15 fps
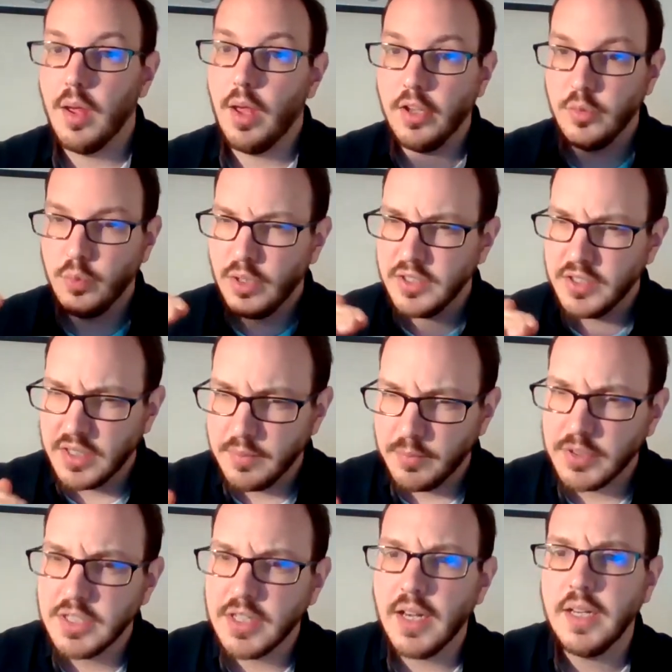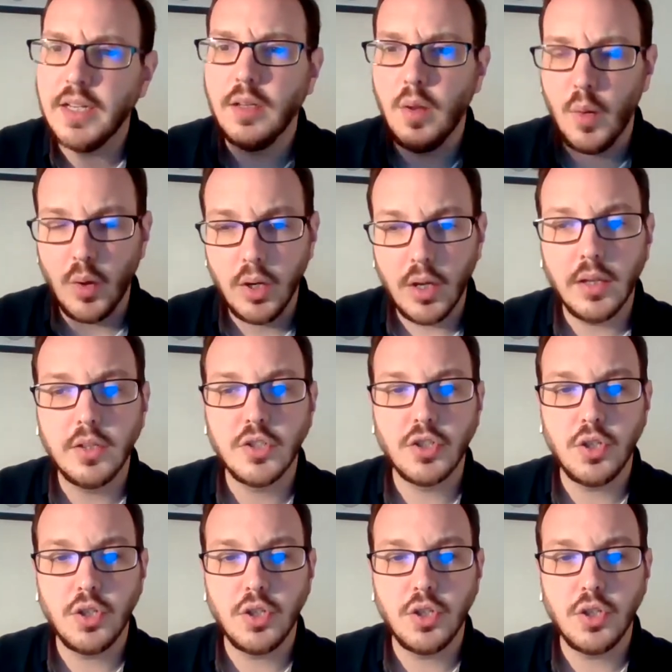as well as some slightly longer and